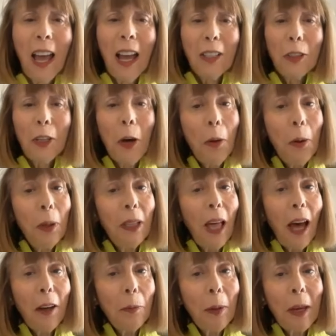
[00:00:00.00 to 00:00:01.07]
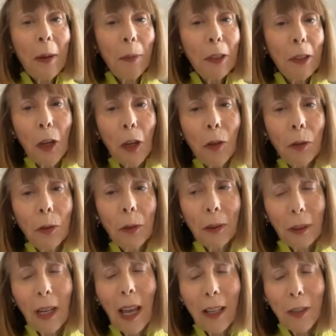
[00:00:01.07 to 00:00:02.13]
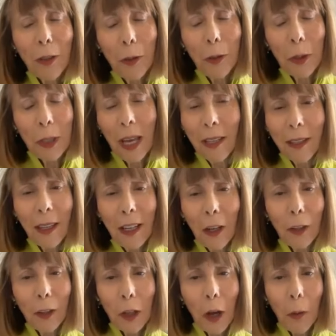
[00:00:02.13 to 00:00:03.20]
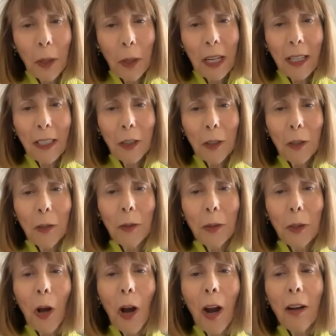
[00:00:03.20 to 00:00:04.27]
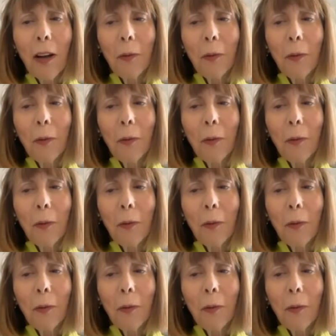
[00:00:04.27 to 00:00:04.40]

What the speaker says: So a lot of people don't, as you said, they don't know what ADUs are.